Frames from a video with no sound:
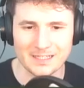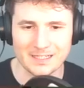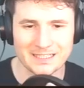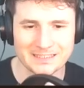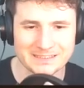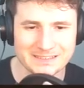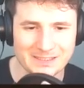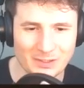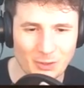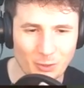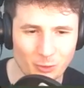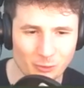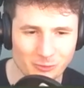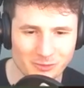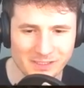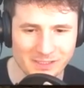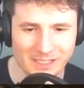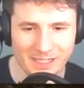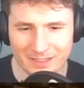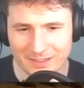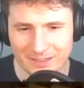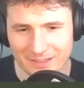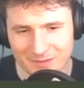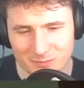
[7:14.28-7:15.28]
Guys, the only
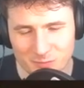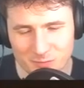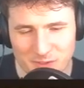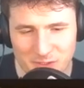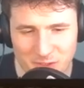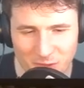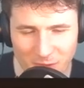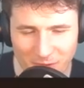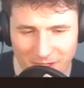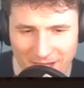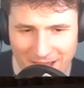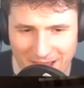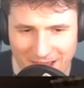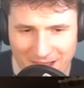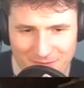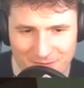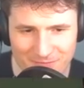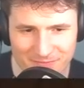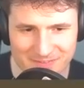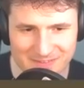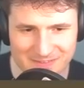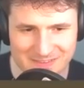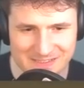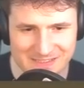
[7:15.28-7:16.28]
ending we don't
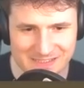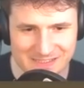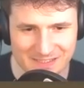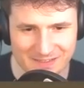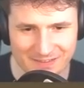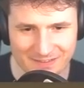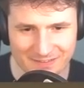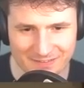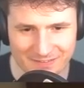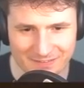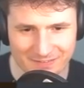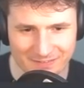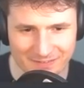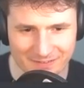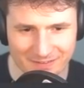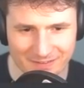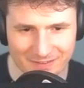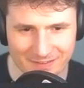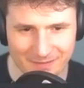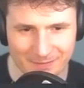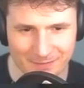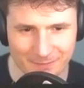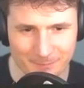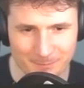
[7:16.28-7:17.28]
have is
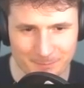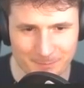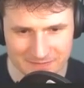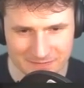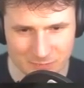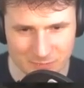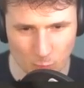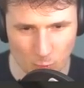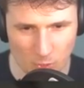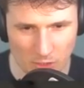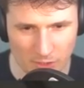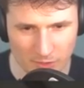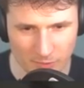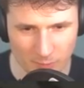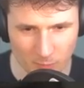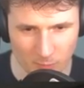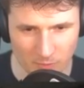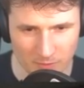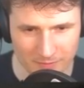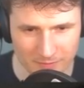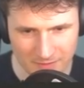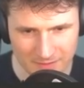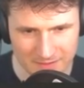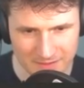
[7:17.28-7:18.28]
the the water
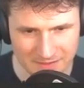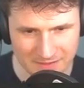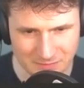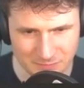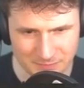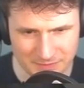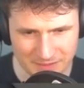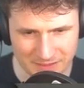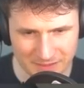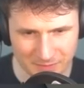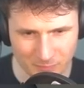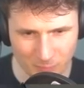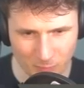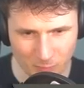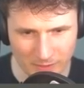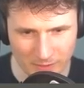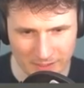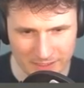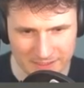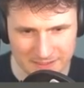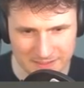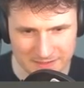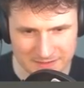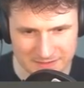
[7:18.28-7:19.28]
one. I guess we gotta
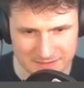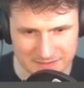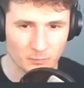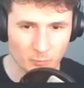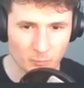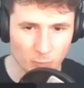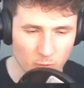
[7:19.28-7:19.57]
wait.